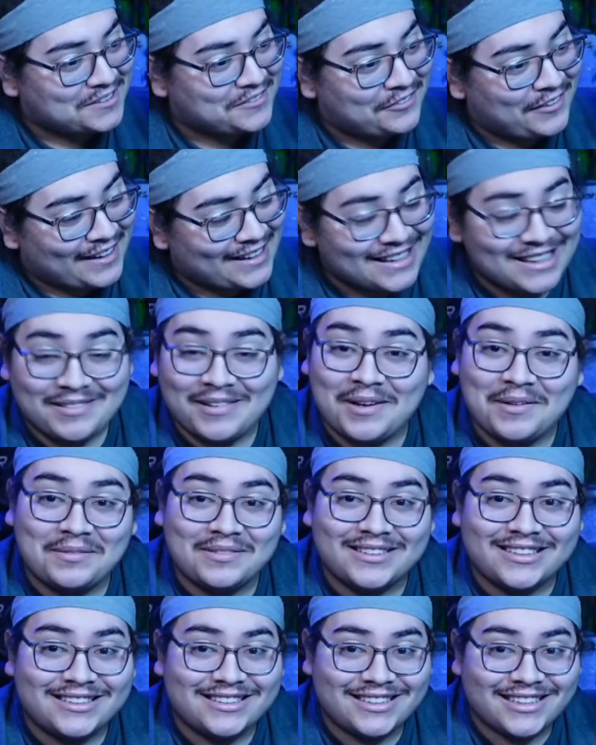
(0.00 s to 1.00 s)
Finally be
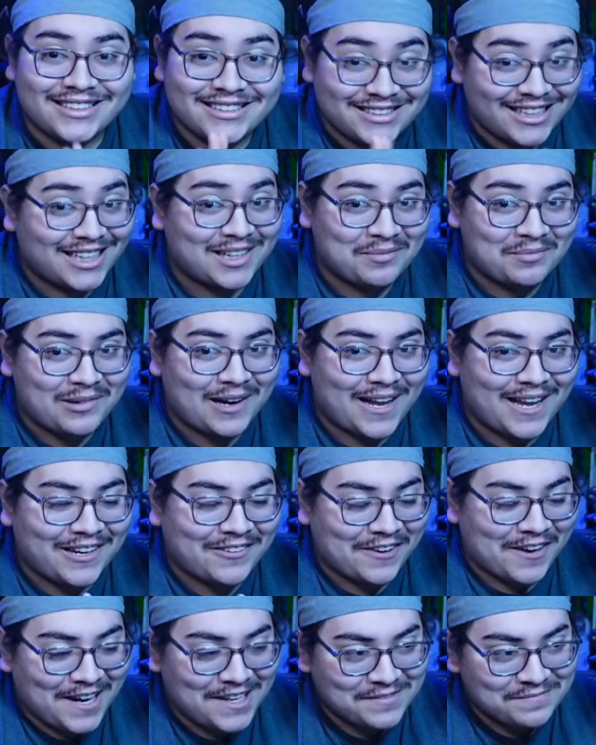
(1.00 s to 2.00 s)
able to take a
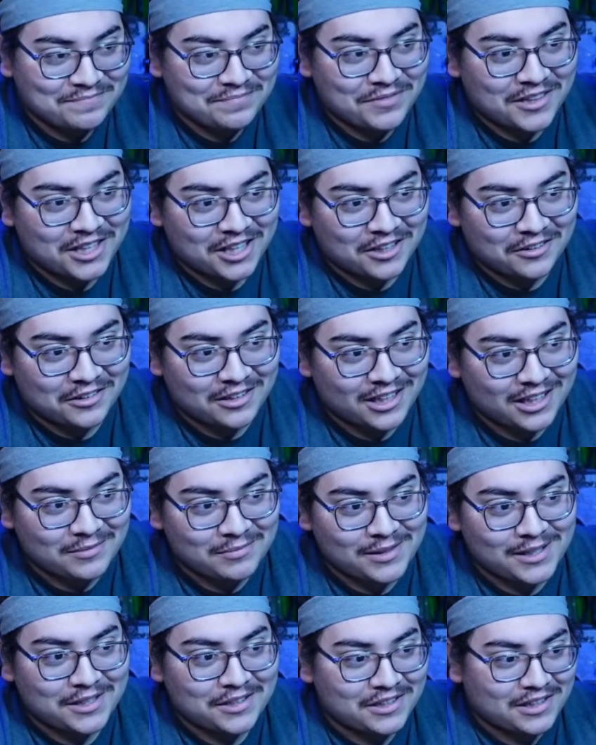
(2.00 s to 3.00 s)
break, right? So it's going
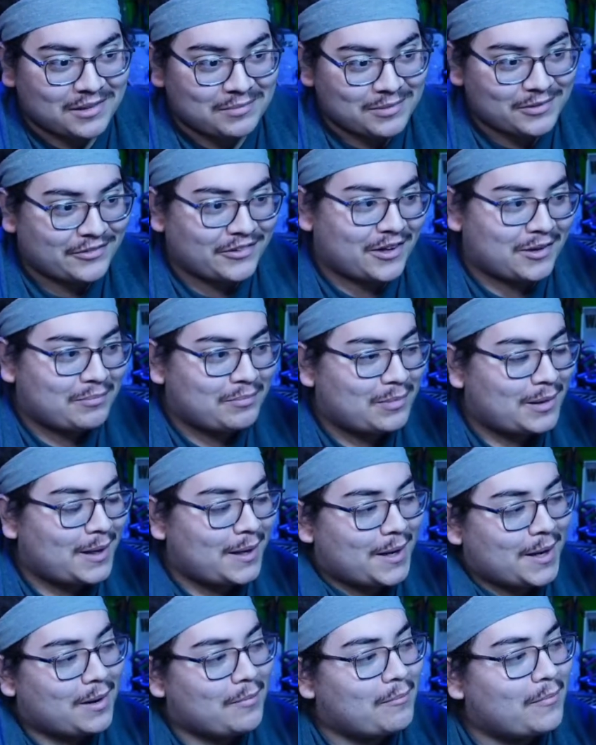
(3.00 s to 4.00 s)
to be fun,
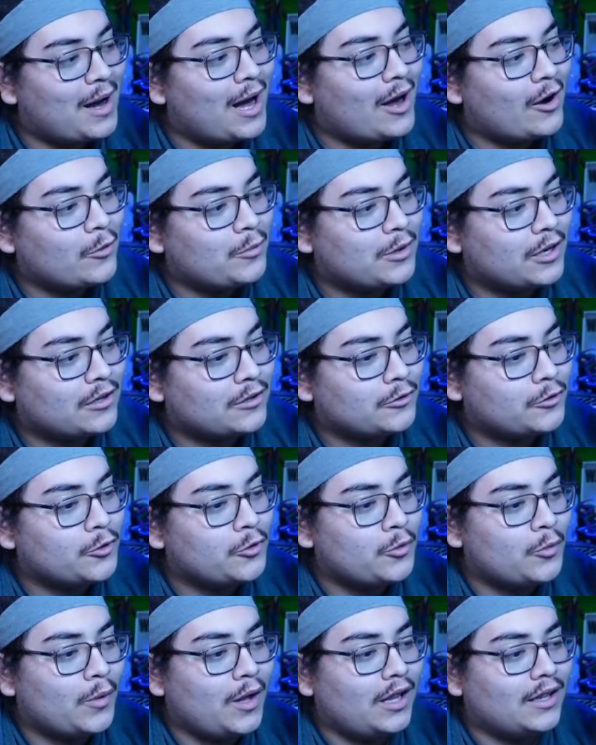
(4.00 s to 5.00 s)
but I hope you guys are
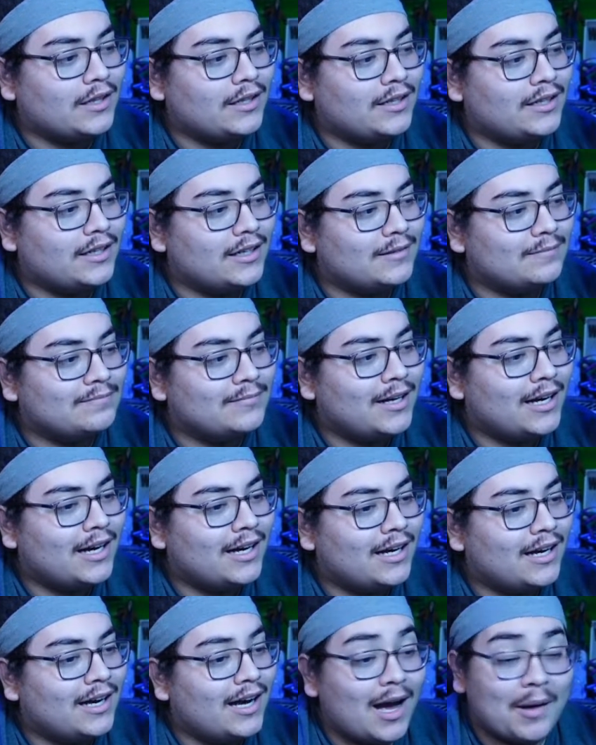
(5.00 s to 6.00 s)
doing well, and I'm
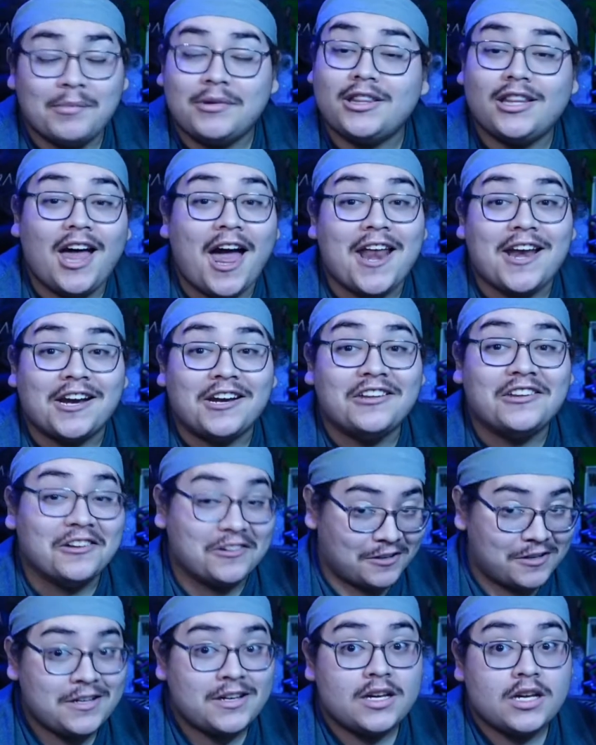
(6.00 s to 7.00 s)
excited,
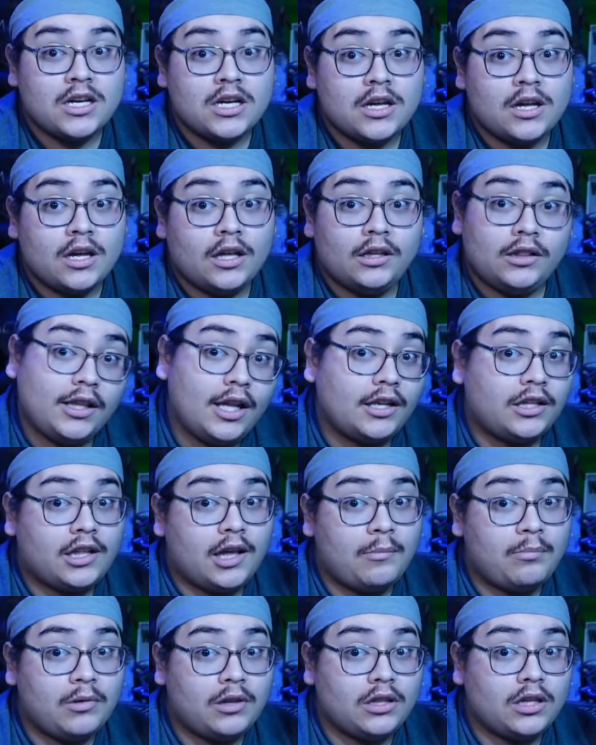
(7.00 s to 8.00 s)
so let's
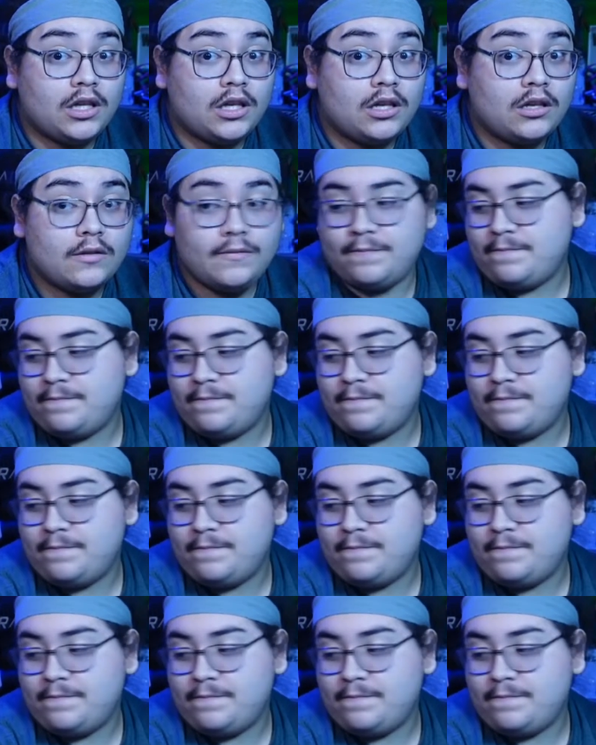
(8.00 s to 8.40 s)
get busy.